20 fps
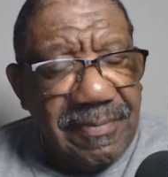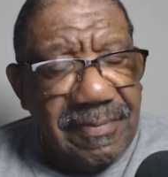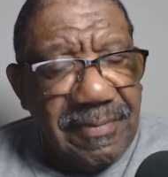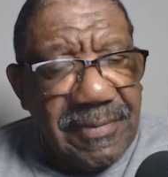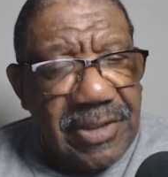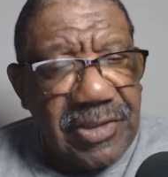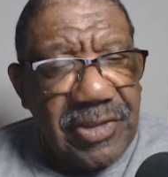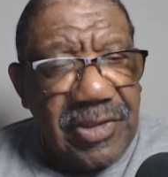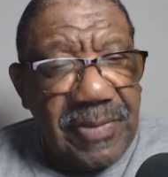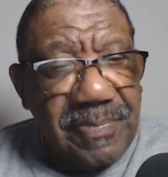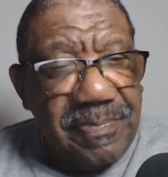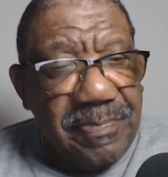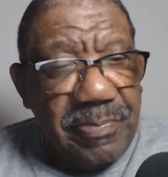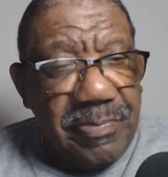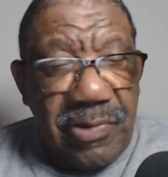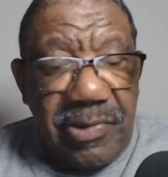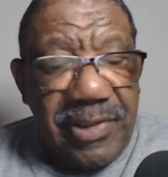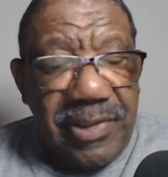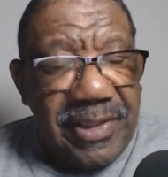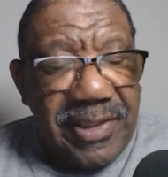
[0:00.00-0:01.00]
It's
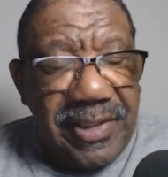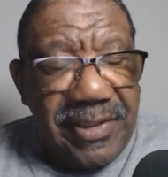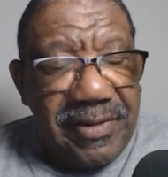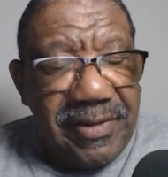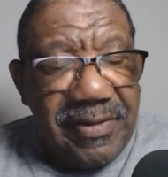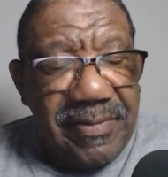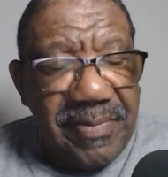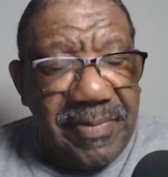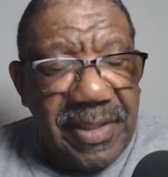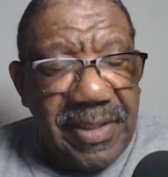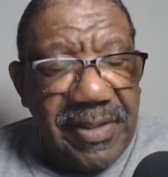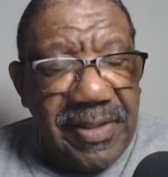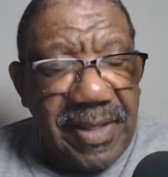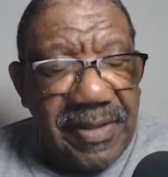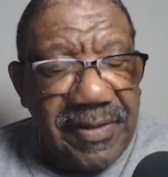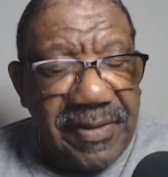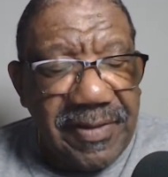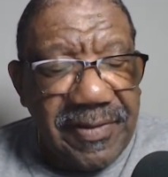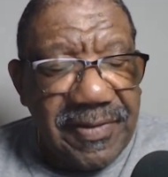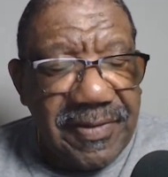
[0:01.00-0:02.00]
pretty clear to me
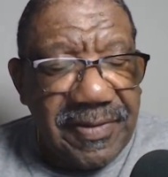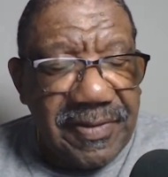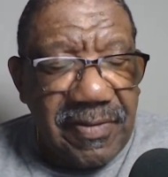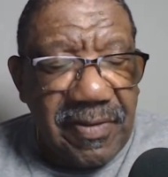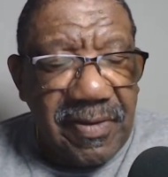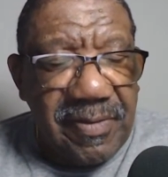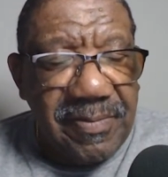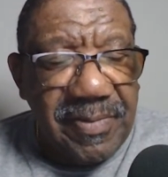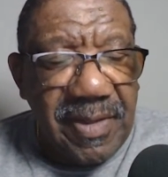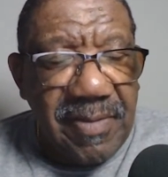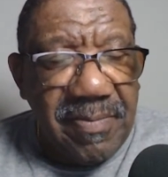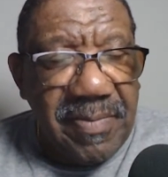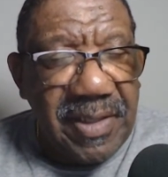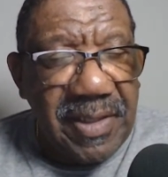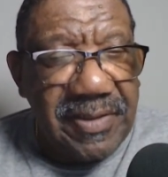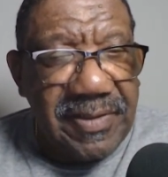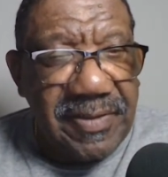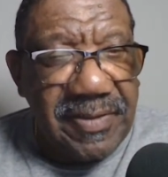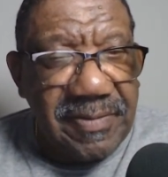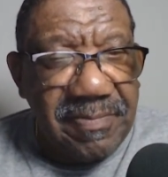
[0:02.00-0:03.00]
that this is going to be a
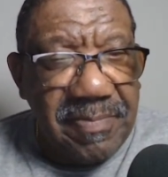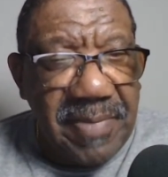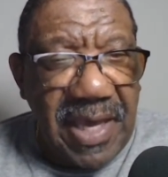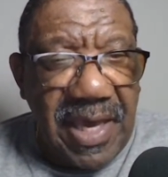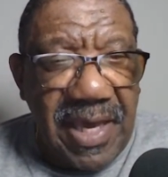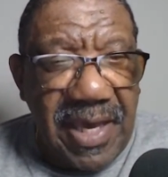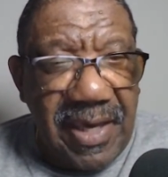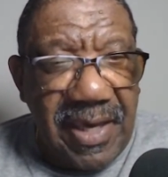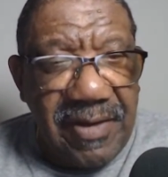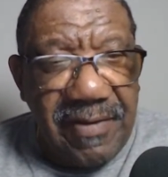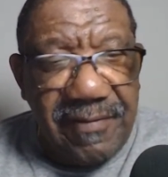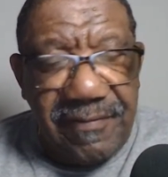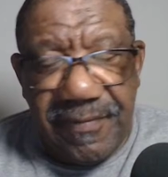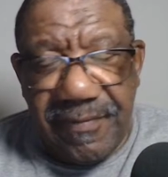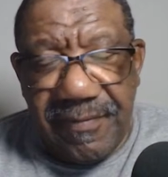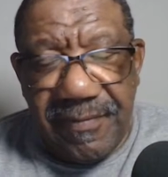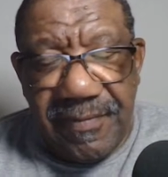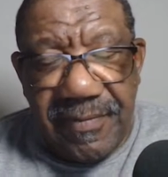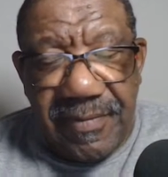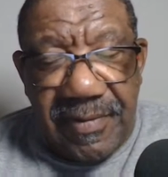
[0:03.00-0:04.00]
mixed bag of
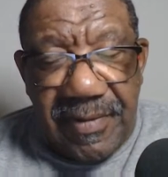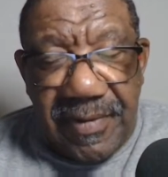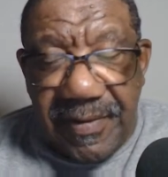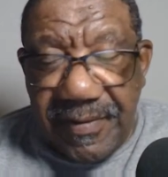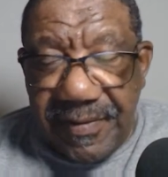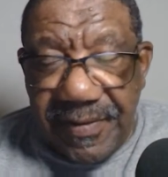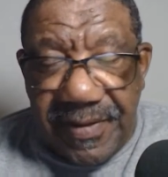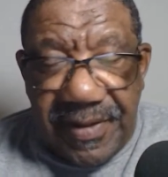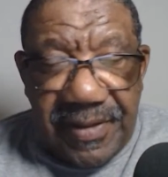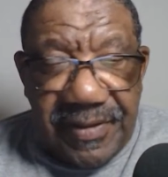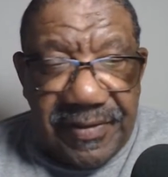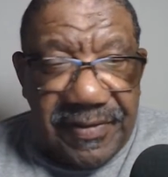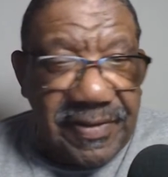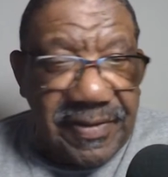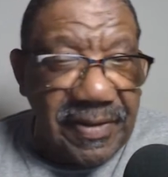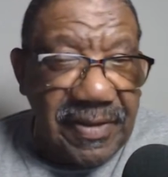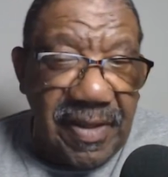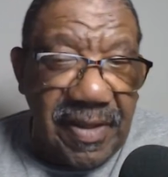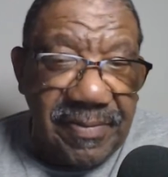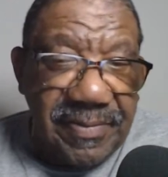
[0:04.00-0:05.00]
things
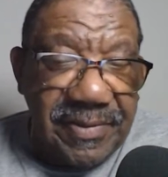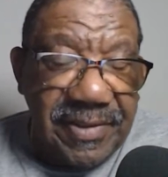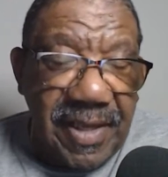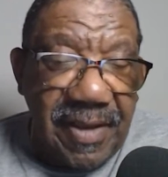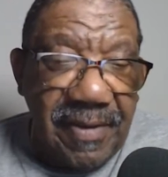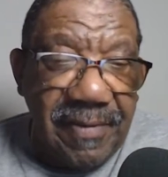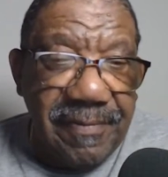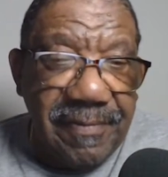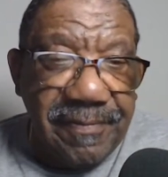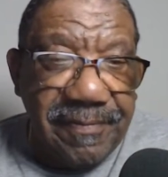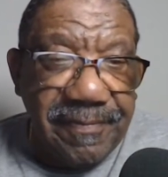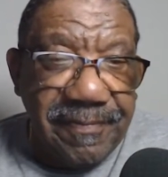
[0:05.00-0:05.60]
that comes out.